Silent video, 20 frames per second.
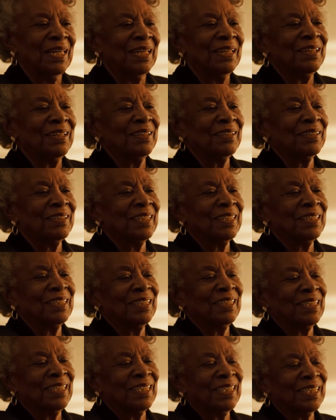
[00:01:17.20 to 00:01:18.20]
Ruth.
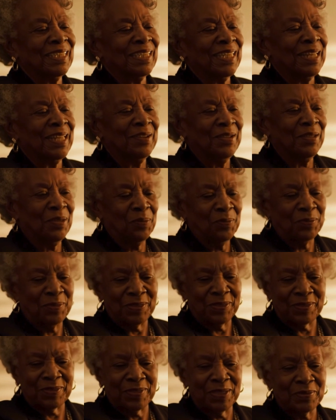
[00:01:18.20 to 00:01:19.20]
"Use
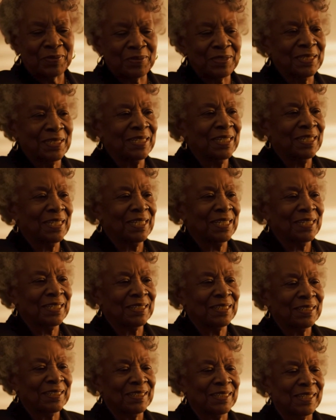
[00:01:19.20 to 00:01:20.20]
mine, baby,"
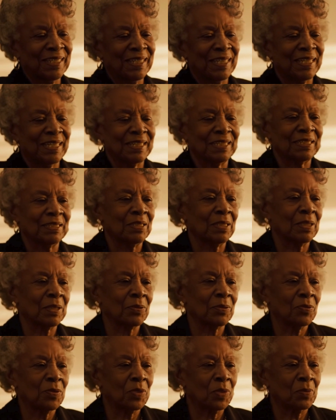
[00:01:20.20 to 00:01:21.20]
Miss Ruth had said that
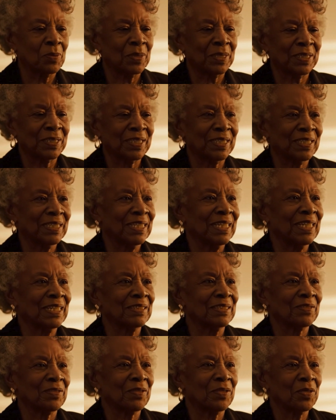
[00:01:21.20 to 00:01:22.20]
morning. "Don't
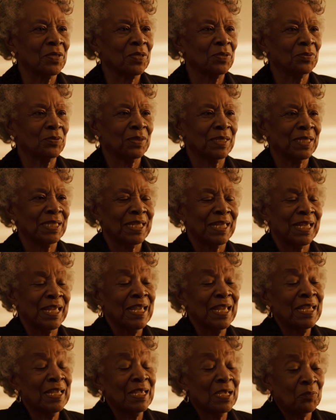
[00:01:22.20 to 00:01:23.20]
spend your own money on
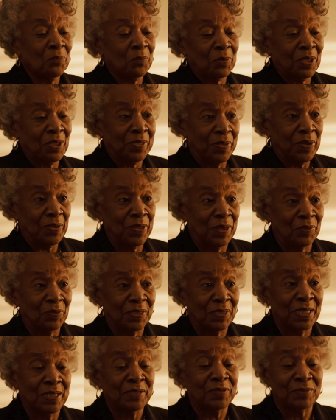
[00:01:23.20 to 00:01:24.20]
me."
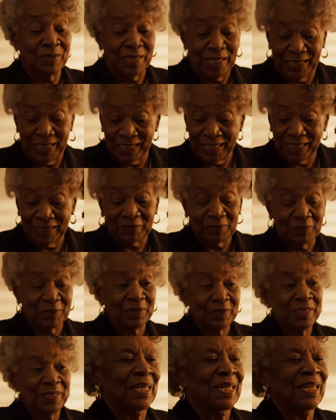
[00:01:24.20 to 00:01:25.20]
So Janelle
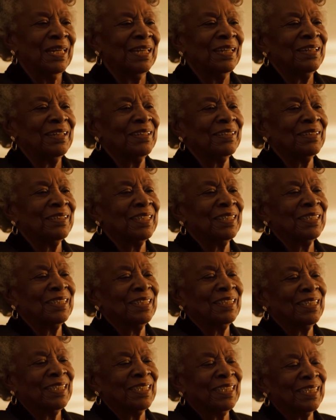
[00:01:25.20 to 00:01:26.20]
what she always
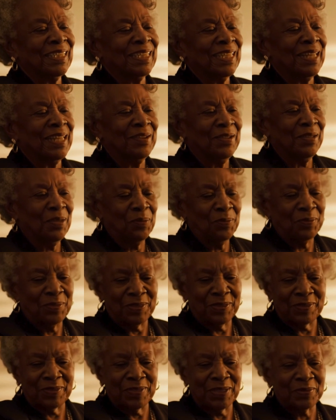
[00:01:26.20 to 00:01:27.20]
did. She
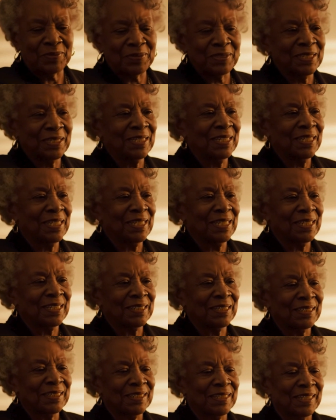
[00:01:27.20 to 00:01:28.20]
said yes.
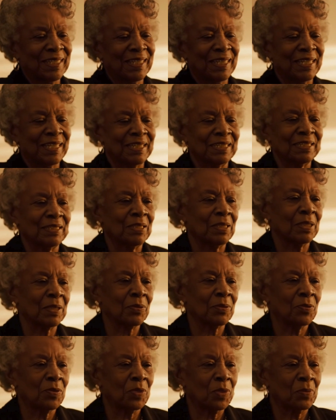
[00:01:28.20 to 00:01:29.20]
Because even after
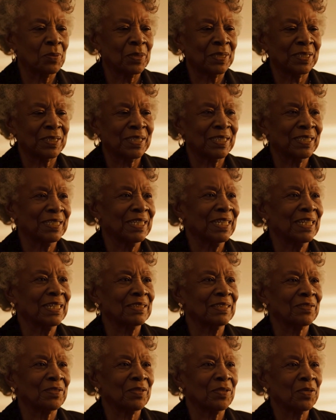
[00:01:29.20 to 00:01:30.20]
everything she'd
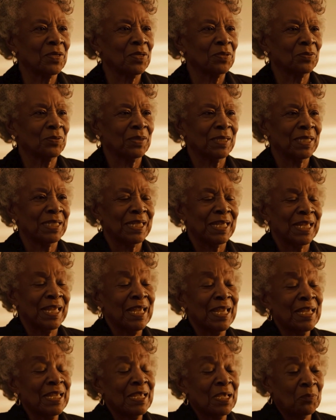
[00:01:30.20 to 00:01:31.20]
achieved in life,
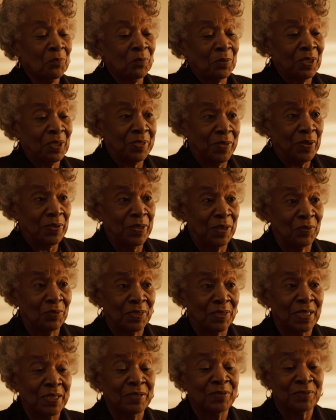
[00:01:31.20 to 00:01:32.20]
even after she had
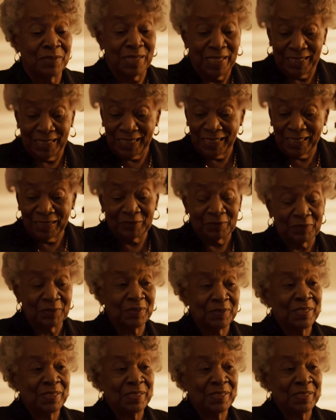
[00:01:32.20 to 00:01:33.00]
become wealthy beyond